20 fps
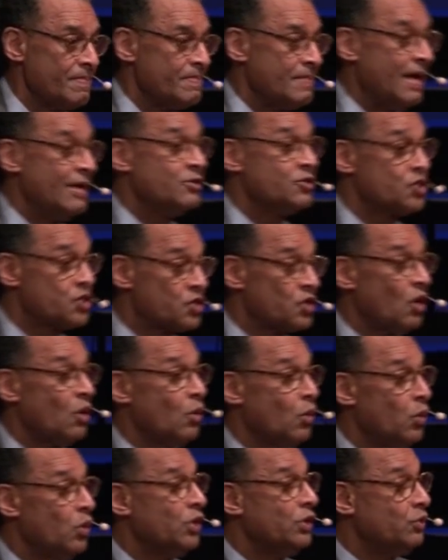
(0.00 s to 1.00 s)
and so
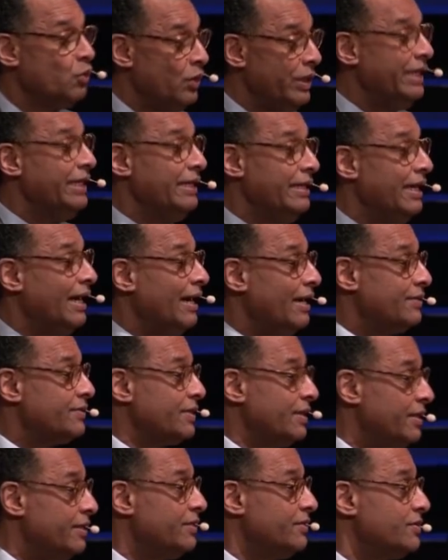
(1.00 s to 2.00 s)
would we as
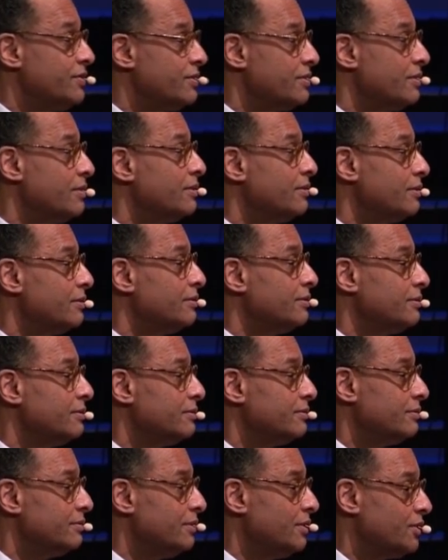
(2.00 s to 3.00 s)
his
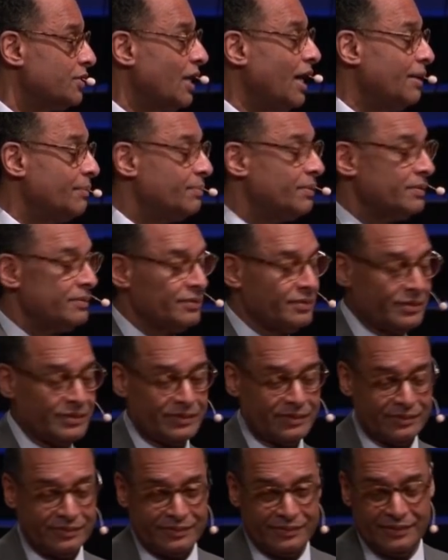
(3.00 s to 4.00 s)

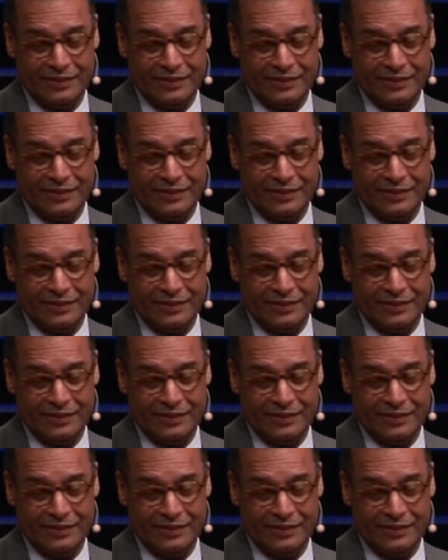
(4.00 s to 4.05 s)
disciples.